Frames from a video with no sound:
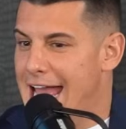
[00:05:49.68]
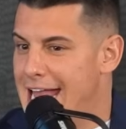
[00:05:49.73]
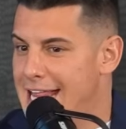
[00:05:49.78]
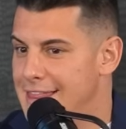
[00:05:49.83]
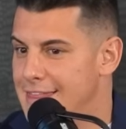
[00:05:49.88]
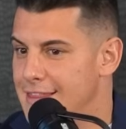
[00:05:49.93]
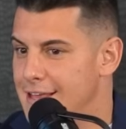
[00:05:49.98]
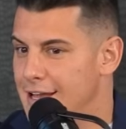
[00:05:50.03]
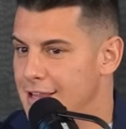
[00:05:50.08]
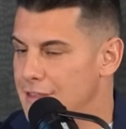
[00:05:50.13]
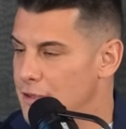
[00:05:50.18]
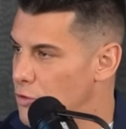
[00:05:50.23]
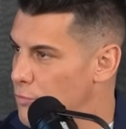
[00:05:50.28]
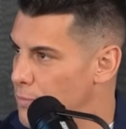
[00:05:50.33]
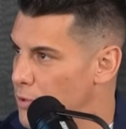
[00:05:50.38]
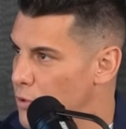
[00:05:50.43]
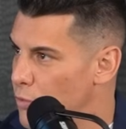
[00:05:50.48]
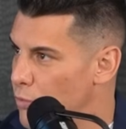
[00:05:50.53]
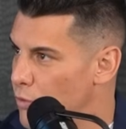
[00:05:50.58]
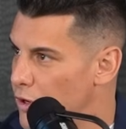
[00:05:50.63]
And a little
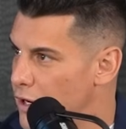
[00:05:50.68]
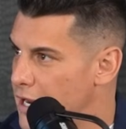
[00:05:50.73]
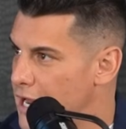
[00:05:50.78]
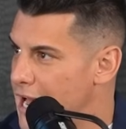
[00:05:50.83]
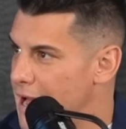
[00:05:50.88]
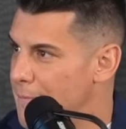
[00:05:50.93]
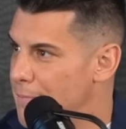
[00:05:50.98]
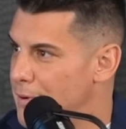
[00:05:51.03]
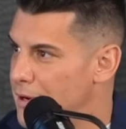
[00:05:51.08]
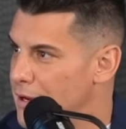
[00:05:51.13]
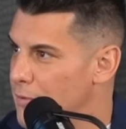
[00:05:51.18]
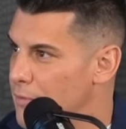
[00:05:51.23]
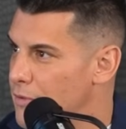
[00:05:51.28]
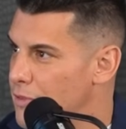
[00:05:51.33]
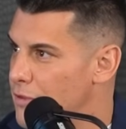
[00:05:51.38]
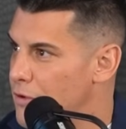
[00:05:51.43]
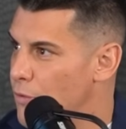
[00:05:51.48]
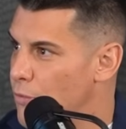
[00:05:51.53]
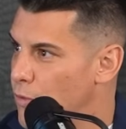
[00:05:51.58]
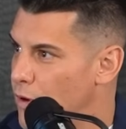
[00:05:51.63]
bit of work happening
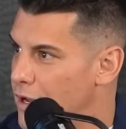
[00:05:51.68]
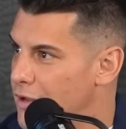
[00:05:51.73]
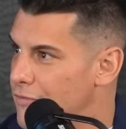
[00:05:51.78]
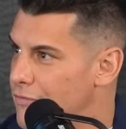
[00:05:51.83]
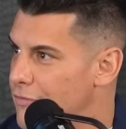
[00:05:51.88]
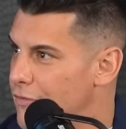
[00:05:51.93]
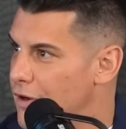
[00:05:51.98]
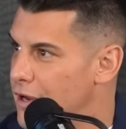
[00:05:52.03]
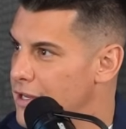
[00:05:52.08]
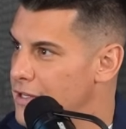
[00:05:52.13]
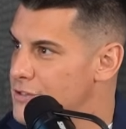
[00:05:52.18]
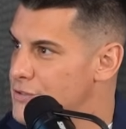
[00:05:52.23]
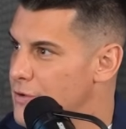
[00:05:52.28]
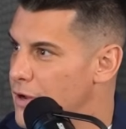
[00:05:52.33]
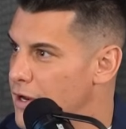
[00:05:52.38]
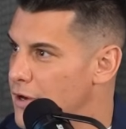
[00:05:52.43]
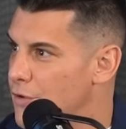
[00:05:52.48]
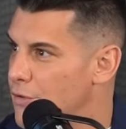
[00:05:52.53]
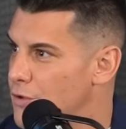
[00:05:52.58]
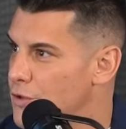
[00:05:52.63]
with your wife, right?
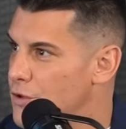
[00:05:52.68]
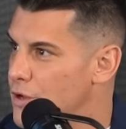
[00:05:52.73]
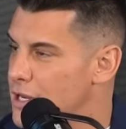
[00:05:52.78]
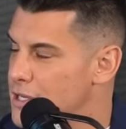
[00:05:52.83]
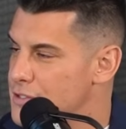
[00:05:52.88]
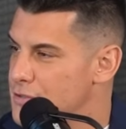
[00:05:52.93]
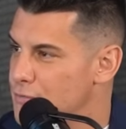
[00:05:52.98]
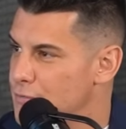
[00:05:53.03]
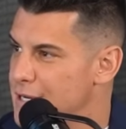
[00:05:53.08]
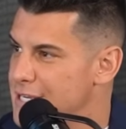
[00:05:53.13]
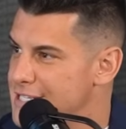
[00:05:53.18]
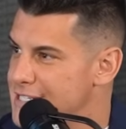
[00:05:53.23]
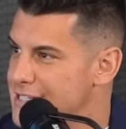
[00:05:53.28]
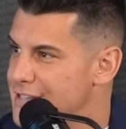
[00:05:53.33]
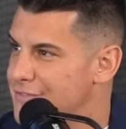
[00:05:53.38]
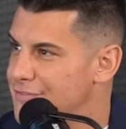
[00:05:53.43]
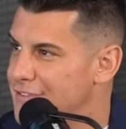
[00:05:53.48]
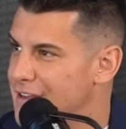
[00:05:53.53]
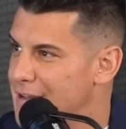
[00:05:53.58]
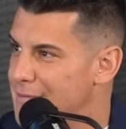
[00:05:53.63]
So I know you guys are raising
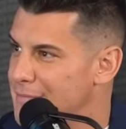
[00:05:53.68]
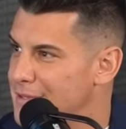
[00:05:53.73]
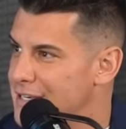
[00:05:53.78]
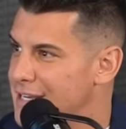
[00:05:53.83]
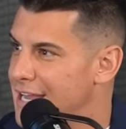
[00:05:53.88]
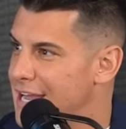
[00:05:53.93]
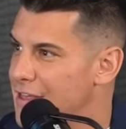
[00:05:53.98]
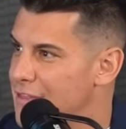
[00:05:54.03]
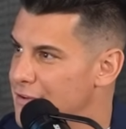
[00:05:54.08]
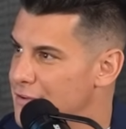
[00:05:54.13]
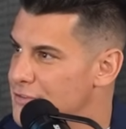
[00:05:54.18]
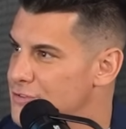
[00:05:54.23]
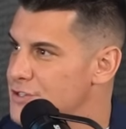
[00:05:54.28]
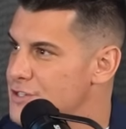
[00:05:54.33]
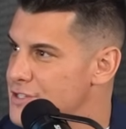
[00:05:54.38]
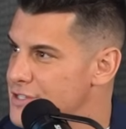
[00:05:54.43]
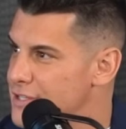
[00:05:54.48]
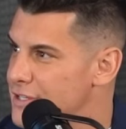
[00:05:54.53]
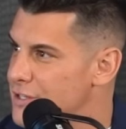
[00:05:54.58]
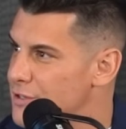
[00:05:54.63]
the family together, yeah. and
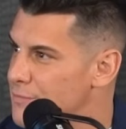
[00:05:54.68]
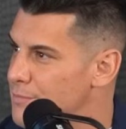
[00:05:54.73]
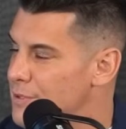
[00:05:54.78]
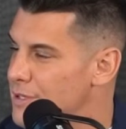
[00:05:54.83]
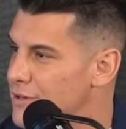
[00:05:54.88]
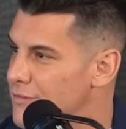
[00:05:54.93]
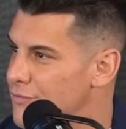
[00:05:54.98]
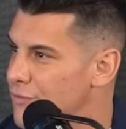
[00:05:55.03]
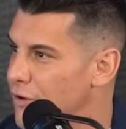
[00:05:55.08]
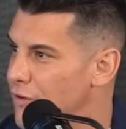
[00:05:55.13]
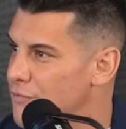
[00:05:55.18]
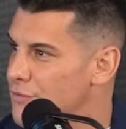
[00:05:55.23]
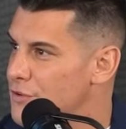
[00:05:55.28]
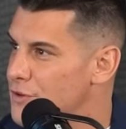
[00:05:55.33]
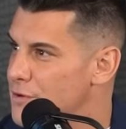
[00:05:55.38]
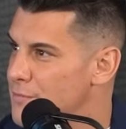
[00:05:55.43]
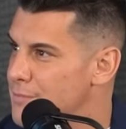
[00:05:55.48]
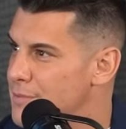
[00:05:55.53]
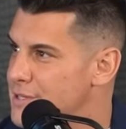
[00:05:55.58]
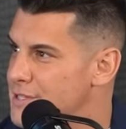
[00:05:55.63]
she's a little bit involved in
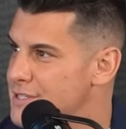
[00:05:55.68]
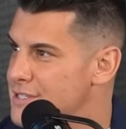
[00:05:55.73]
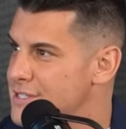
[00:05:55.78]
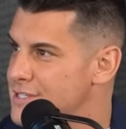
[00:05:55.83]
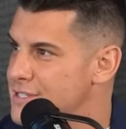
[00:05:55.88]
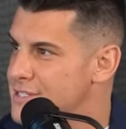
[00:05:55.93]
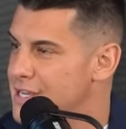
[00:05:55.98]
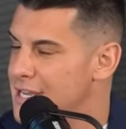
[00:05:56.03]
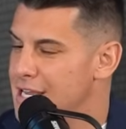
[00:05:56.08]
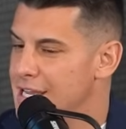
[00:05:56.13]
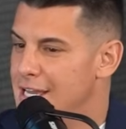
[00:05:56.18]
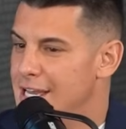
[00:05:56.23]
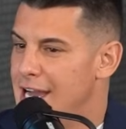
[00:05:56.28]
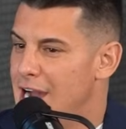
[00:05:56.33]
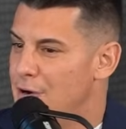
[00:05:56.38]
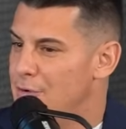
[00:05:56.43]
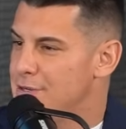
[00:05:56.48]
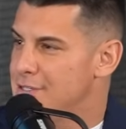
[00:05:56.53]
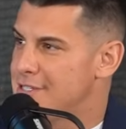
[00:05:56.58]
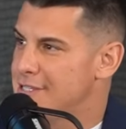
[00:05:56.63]
your business. Yep.
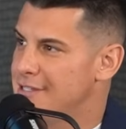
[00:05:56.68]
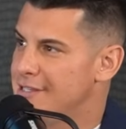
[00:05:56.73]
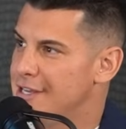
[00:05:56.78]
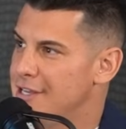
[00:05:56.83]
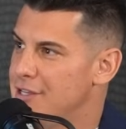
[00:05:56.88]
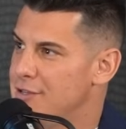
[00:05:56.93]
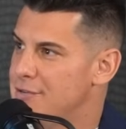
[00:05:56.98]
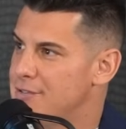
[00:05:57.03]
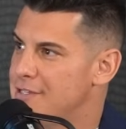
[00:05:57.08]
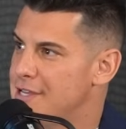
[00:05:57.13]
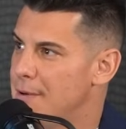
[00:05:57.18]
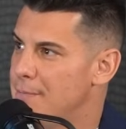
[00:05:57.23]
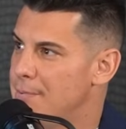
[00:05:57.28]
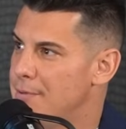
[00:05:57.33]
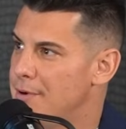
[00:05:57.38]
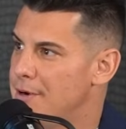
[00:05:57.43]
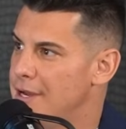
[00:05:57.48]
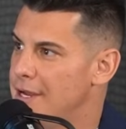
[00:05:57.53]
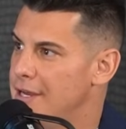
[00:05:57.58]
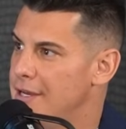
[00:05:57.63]
How is it that you
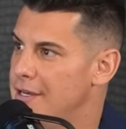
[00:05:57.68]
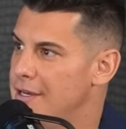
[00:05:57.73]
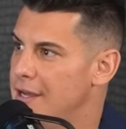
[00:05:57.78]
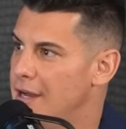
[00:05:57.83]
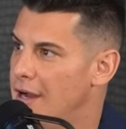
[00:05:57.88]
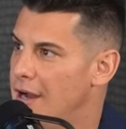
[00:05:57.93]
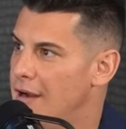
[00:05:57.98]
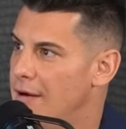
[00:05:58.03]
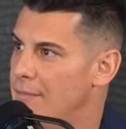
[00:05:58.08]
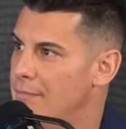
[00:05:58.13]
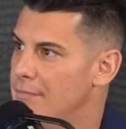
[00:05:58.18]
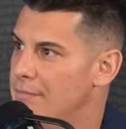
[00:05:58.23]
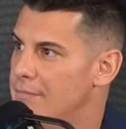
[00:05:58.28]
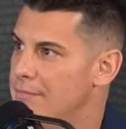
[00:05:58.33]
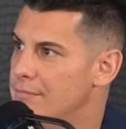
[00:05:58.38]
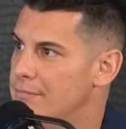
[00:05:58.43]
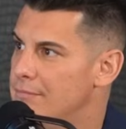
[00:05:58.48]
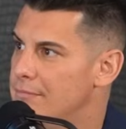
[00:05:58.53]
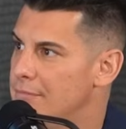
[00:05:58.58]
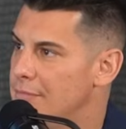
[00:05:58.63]
separate
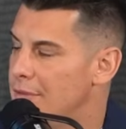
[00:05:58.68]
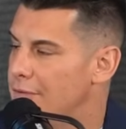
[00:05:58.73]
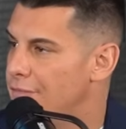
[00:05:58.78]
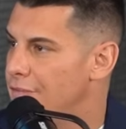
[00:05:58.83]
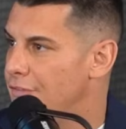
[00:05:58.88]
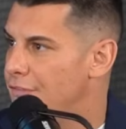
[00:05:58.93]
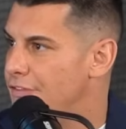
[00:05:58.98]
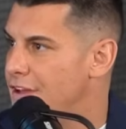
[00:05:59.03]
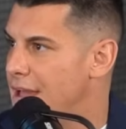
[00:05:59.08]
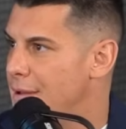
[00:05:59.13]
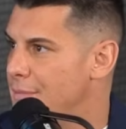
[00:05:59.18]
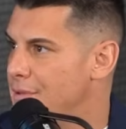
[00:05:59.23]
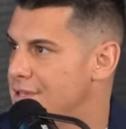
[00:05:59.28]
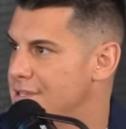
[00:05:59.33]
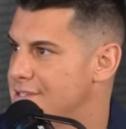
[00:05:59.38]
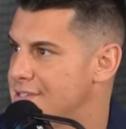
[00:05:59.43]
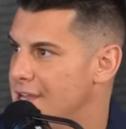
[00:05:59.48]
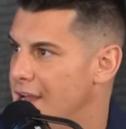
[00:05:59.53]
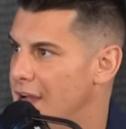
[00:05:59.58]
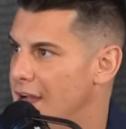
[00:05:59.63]
the family
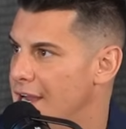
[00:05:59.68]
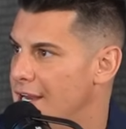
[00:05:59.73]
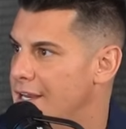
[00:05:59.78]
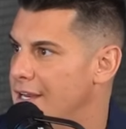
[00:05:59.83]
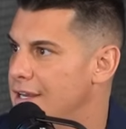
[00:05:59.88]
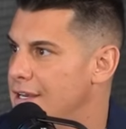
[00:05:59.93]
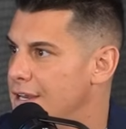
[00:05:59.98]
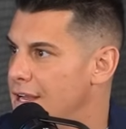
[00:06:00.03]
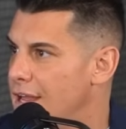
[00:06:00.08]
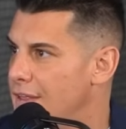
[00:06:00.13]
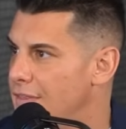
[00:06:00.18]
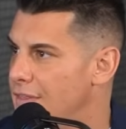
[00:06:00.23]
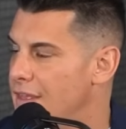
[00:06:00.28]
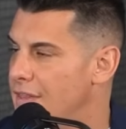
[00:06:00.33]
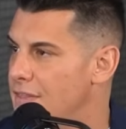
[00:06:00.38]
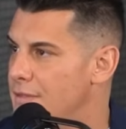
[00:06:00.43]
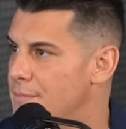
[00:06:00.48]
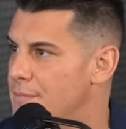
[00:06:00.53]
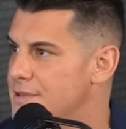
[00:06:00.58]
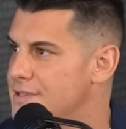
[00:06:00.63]
side and
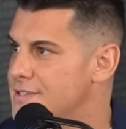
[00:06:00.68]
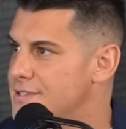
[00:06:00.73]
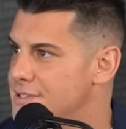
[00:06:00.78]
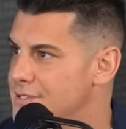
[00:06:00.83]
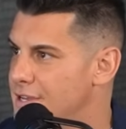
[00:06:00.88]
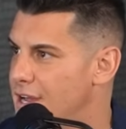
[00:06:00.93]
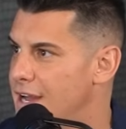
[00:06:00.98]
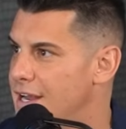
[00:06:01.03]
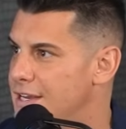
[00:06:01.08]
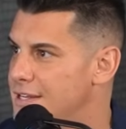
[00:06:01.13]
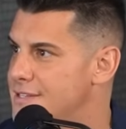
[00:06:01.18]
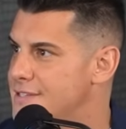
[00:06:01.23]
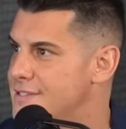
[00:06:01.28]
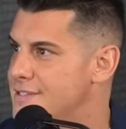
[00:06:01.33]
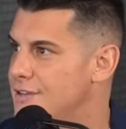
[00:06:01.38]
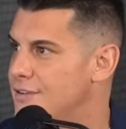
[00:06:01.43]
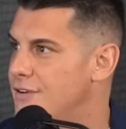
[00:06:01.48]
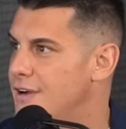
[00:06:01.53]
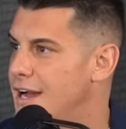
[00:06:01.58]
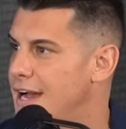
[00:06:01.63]
the business side? For and
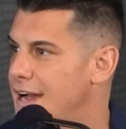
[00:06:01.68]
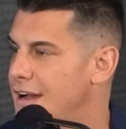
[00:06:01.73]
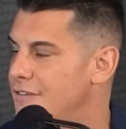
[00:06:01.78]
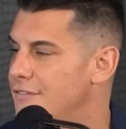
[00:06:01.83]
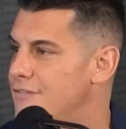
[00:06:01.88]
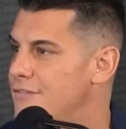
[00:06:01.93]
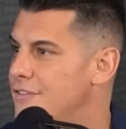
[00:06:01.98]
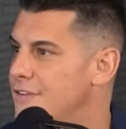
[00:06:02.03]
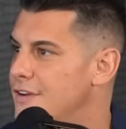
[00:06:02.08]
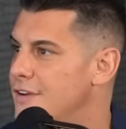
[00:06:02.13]
sure. Still have